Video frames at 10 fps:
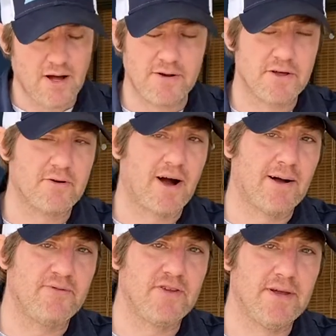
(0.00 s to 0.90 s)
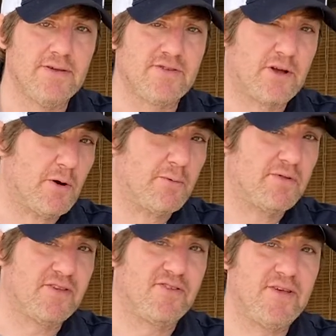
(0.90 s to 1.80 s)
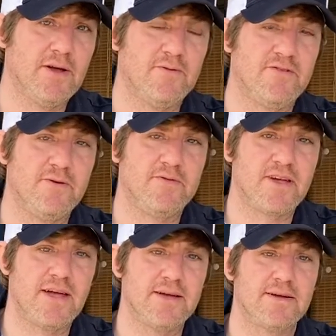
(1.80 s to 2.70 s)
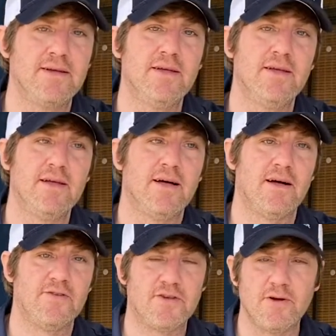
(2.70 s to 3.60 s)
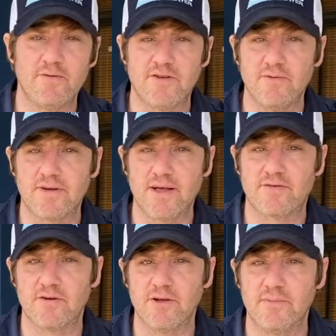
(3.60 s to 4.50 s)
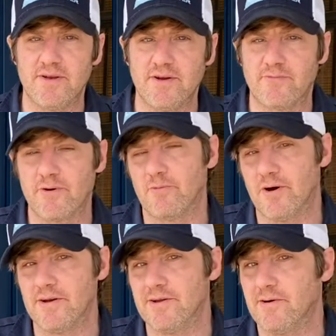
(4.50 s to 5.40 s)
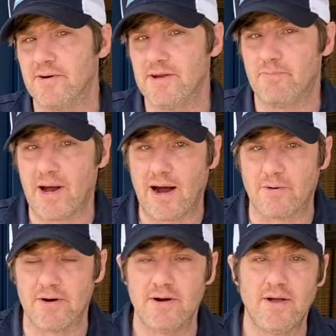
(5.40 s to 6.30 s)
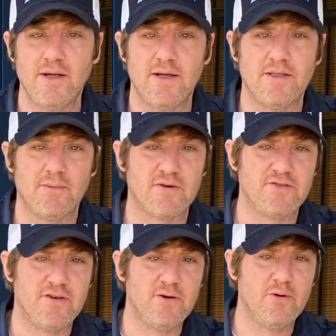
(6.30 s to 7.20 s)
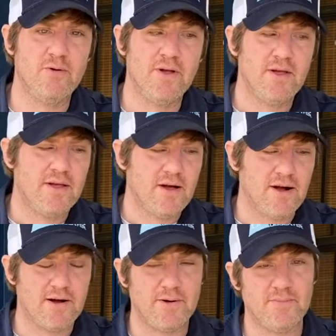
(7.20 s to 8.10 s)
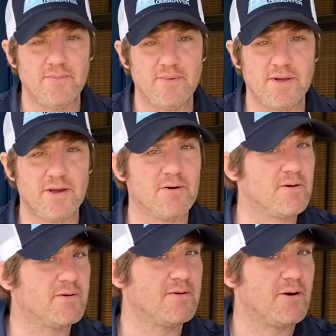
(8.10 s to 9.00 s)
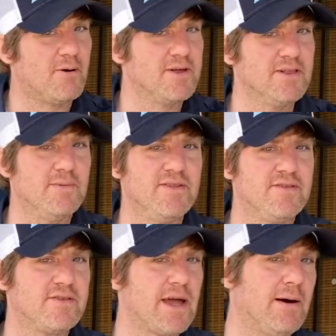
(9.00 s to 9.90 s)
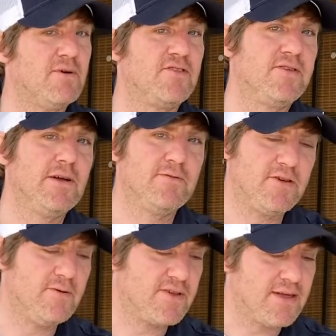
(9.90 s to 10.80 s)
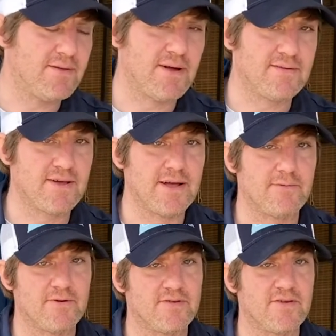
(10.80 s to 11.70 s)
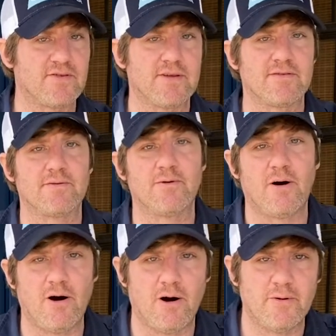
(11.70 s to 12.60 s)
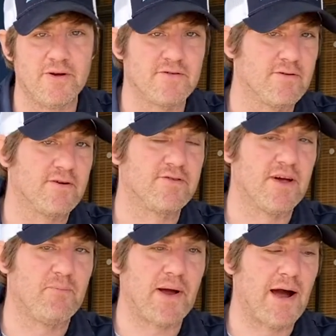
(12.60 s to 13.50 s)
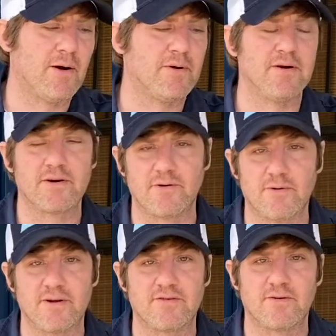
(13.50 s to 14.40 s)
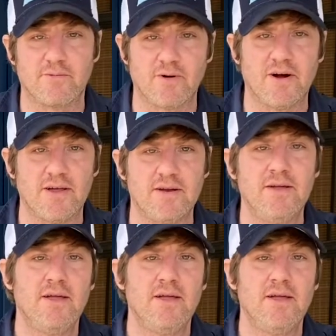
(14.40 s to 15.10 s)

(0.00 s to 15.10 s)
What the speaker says: Another option is going with a CO2 tank. CO2 tanks are a little bit different. One, you don't need power. Number two, you're only limited to how much CO2 is in that tank, whereas this thing's always, as long as you have power, going to run